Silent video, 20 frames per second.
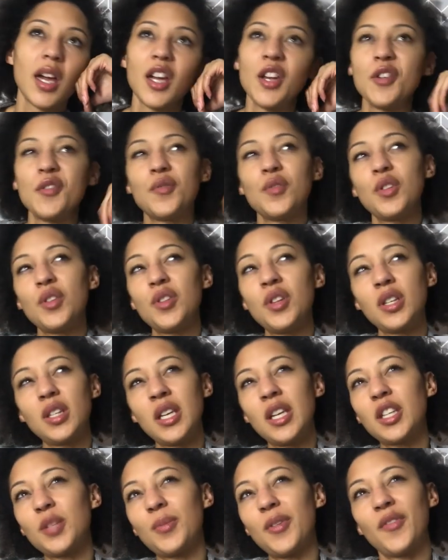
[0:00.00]
If nothing
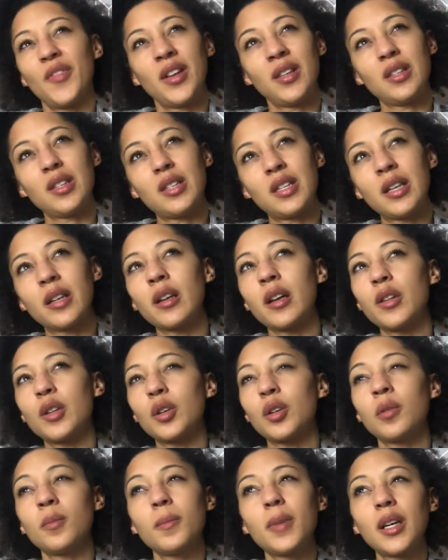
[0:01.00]
takes my fancy, I'll either
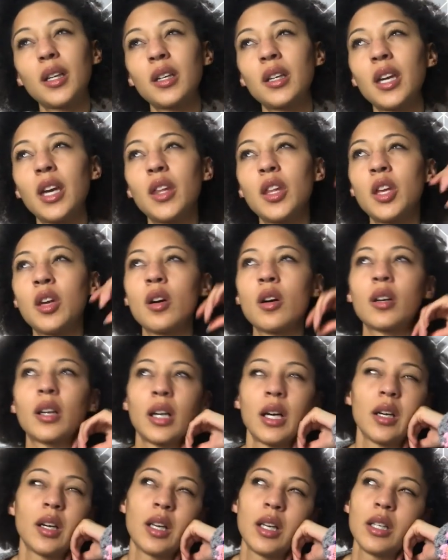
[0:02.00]
come back and get the yarn
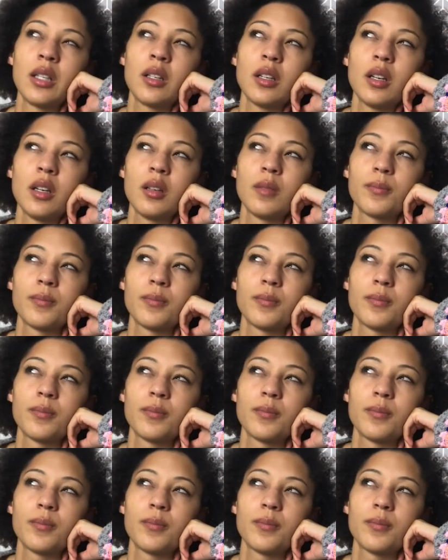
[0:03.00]
calendar,